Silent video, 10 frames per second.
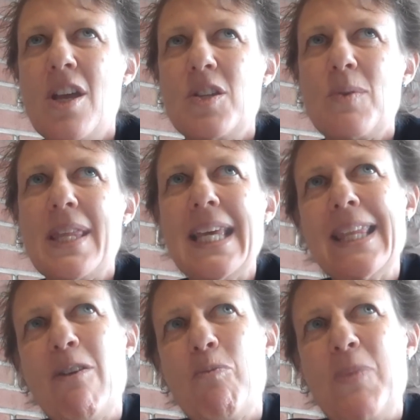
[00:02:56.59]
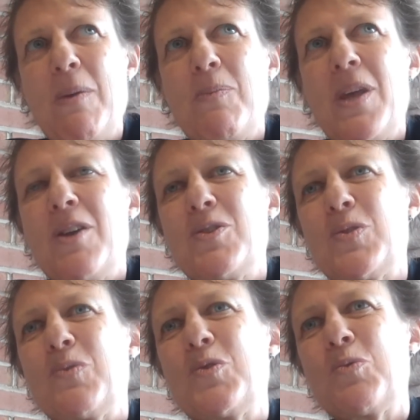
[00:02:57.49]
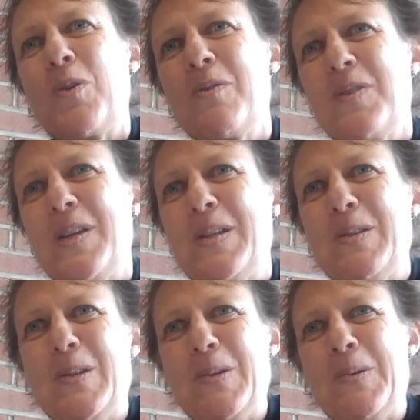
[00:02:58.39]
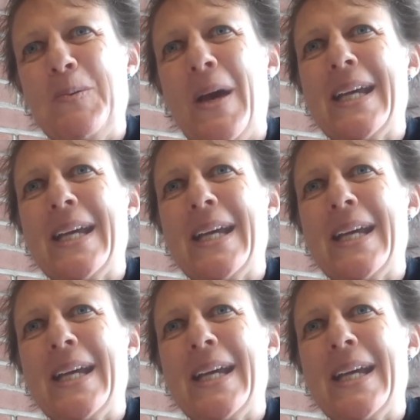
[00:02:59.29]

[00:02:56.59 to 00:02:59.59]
So I think they're sort of driven into